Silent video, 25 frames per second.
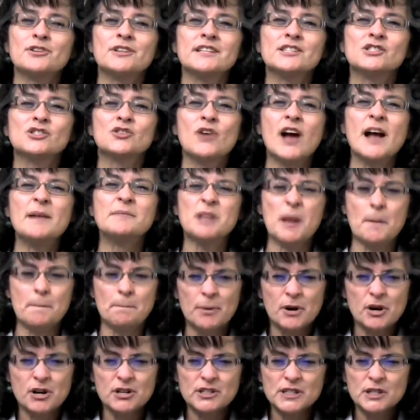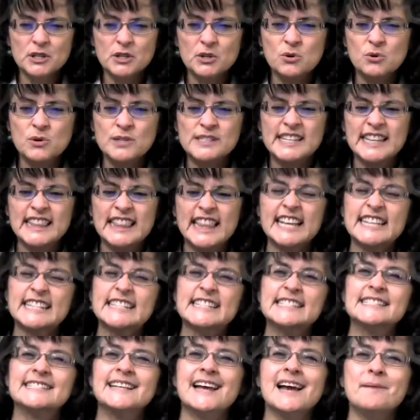describes a person who is in the
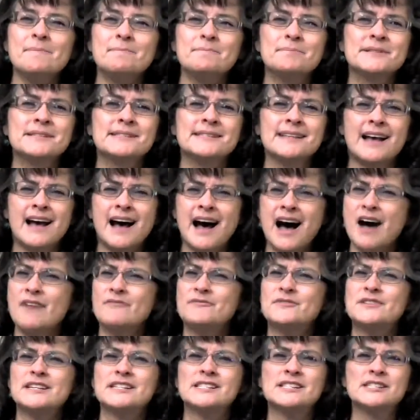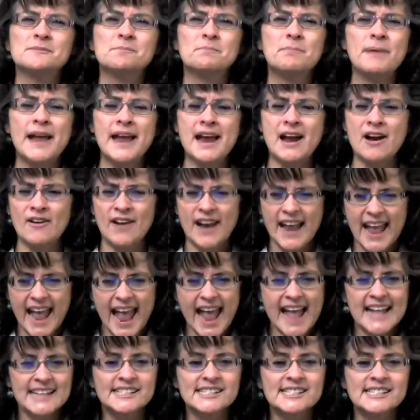depths of despair
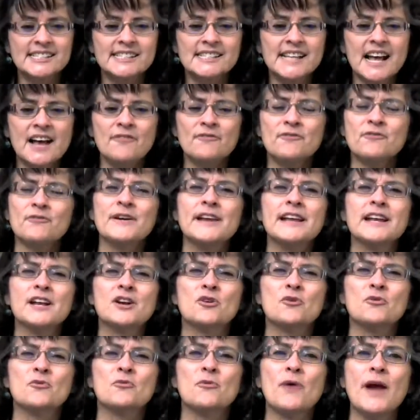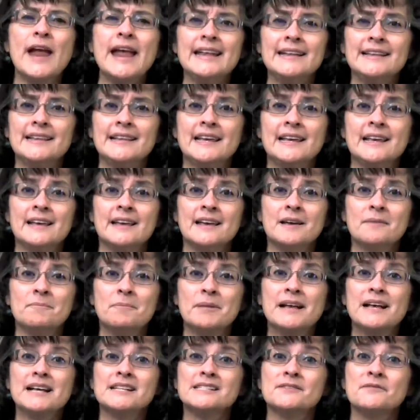and suffering greatly
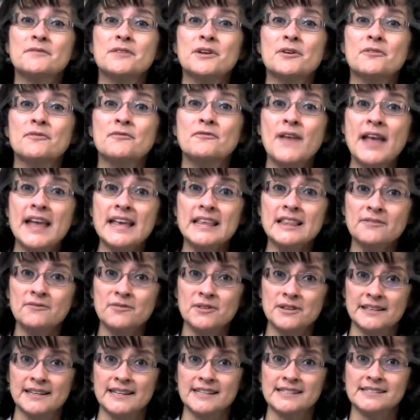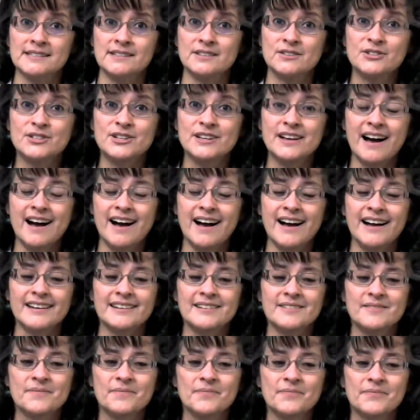because of their faithfulness to God.
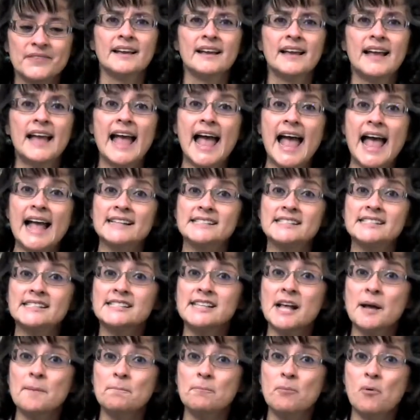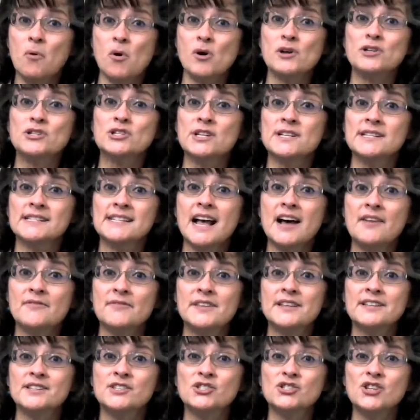And some portions
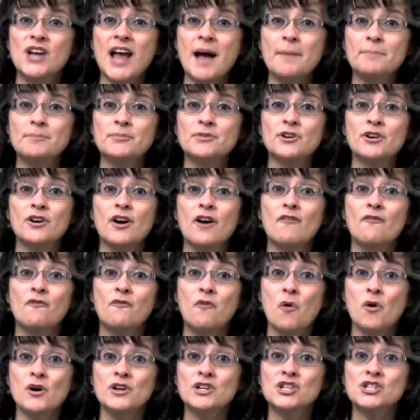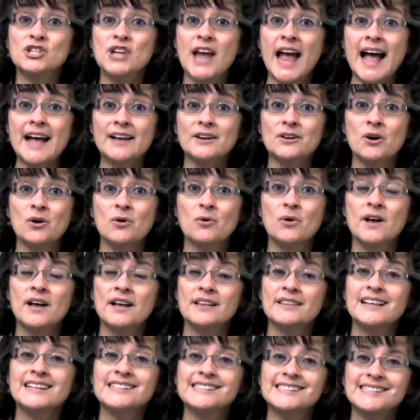of this chapter foreshadow
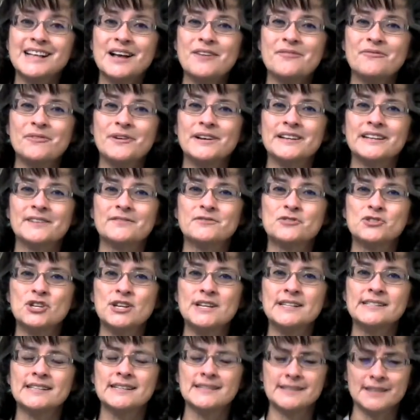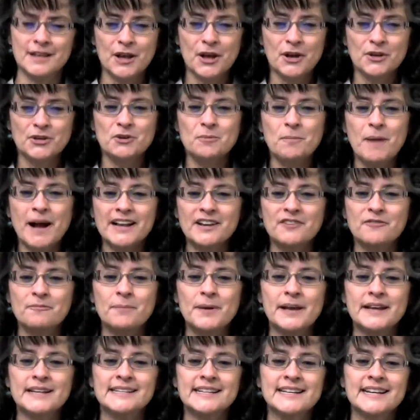the suffering of Jesus. You might have
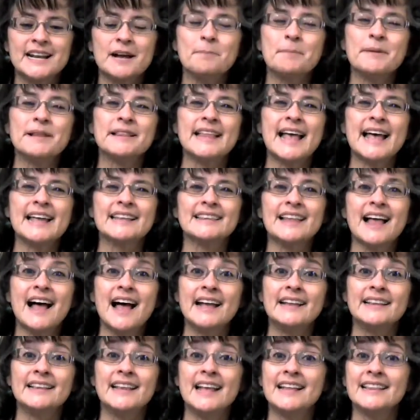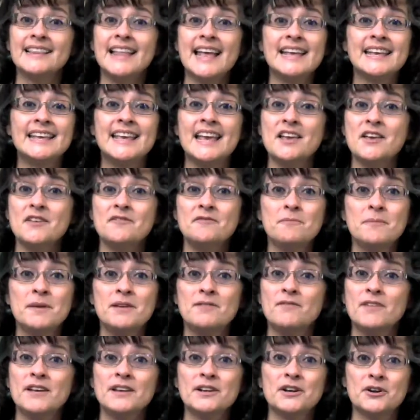picked it up in that line, they gave
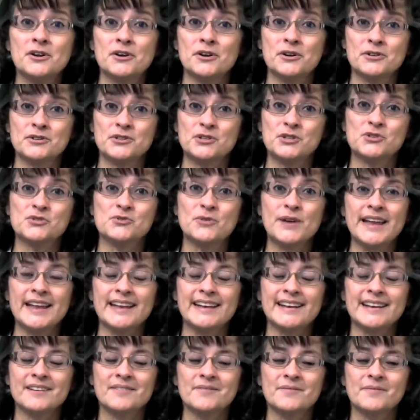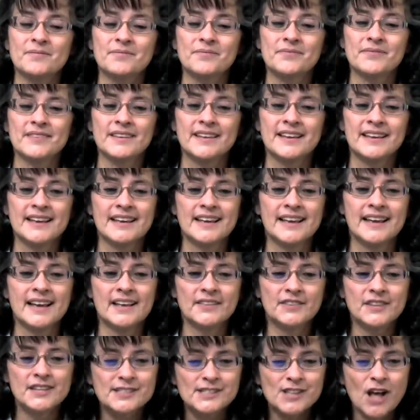me vinegar to drink.
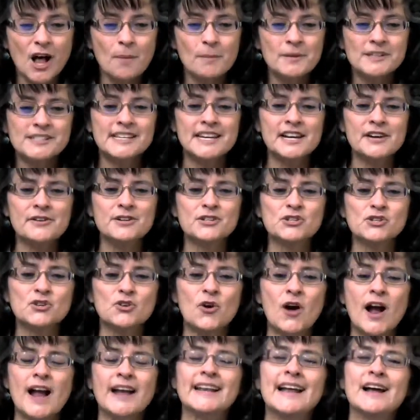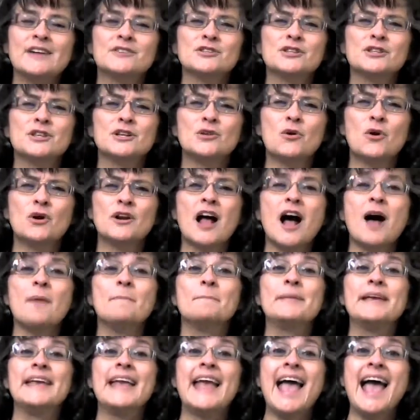The psalmist here is crying out to the Lord
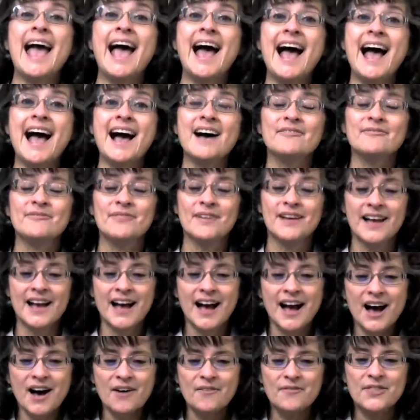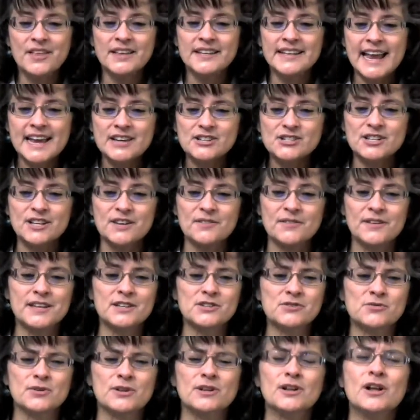on behalf of the nation of
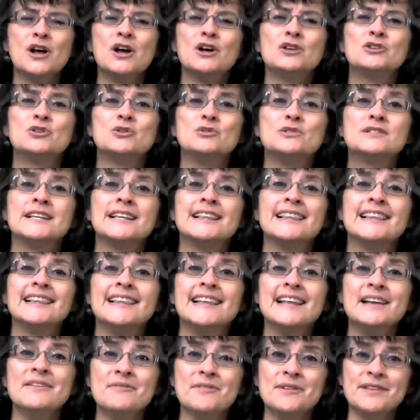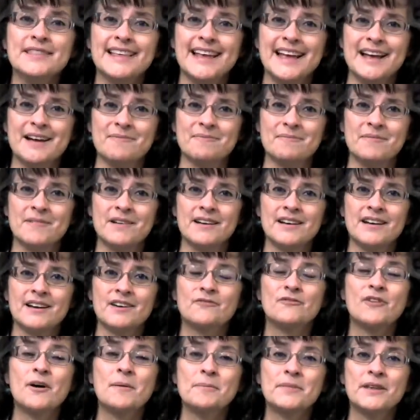Israel to deliver them
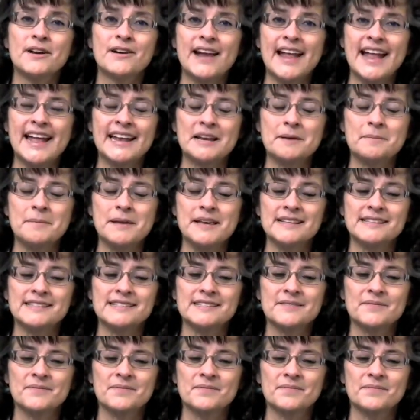from their enemies.